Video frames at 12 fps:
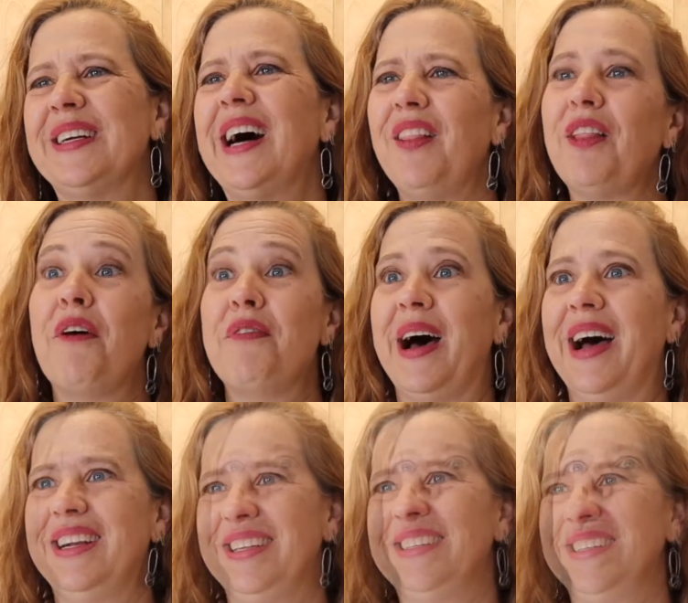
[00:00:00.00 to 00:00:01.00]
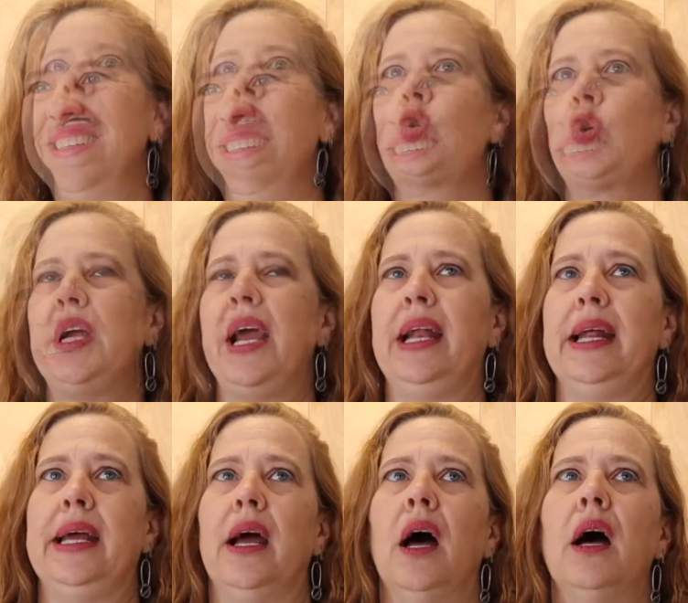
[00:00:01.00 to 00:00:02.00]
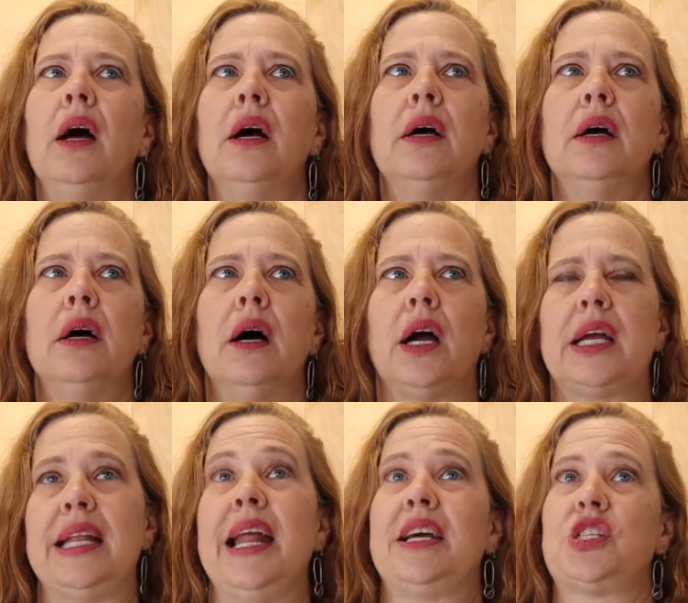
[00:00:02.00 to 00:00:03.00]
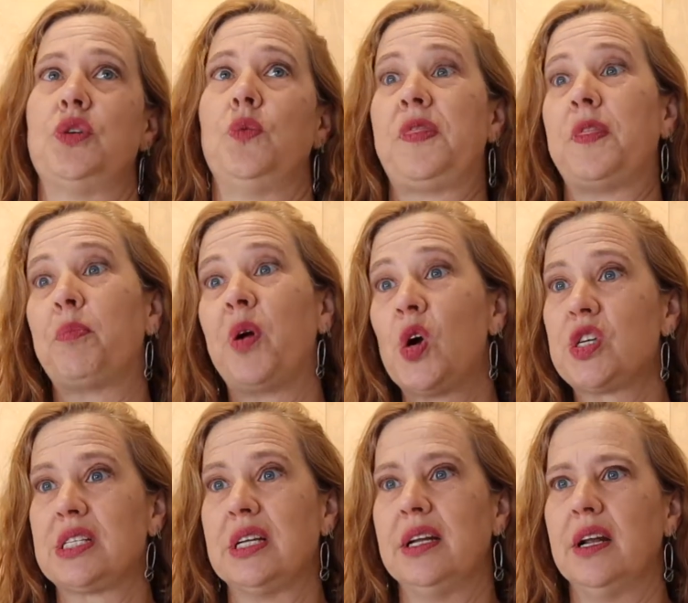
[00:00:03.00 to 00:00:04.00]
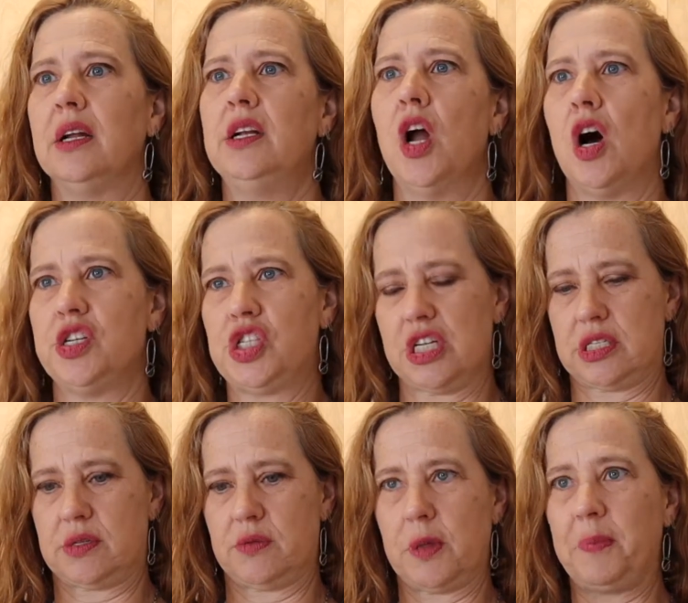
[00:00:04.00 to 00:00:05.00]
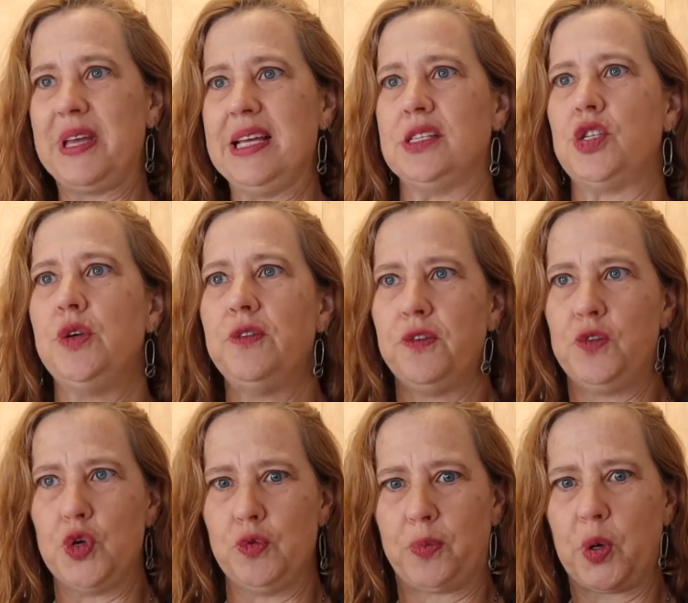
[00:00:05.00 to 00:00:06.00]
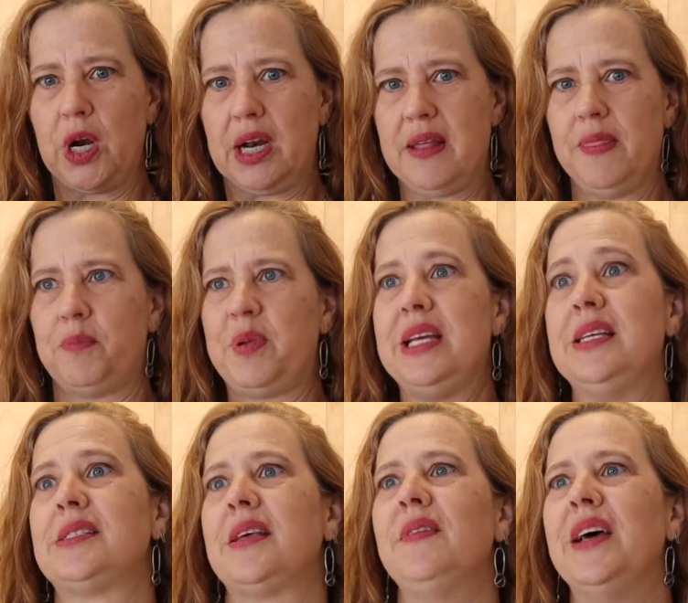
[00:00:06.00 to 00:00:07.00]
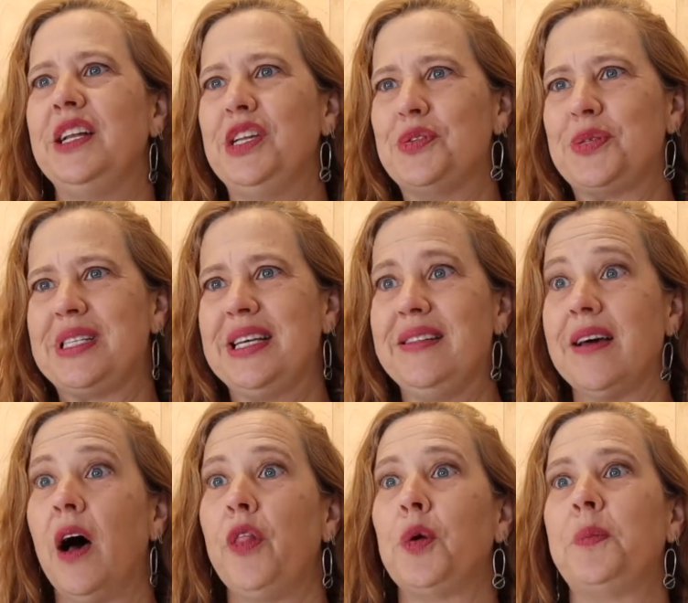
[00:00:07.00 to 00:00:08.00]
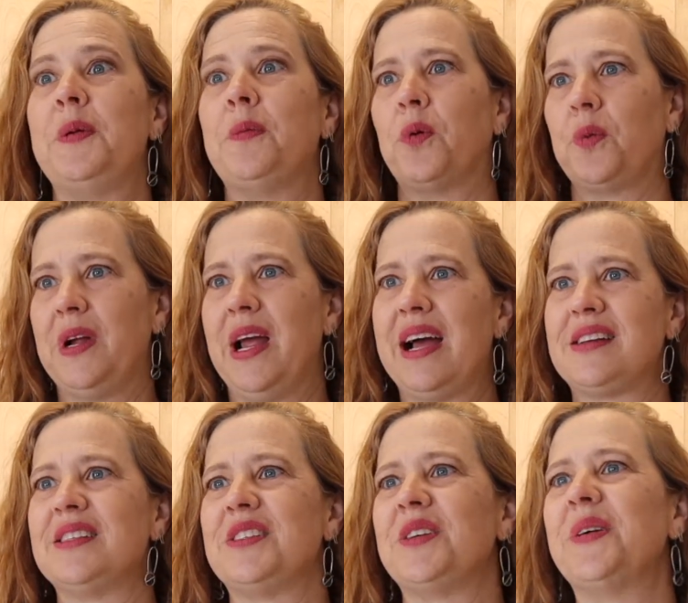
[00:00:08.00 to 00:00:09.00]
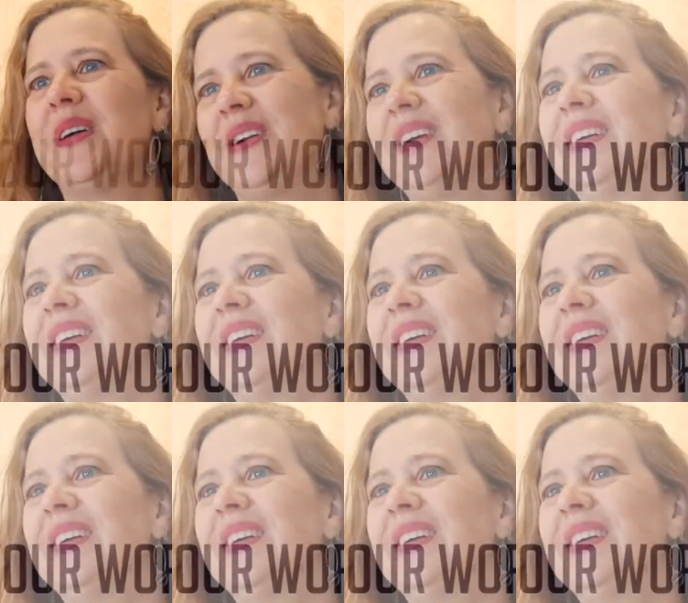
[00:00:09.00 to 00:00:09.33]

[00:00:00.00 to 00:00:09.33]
I love that. That's creating a, a connection with the person, not just the piece. You you put it in the piece, and then you see the other people reacting to it.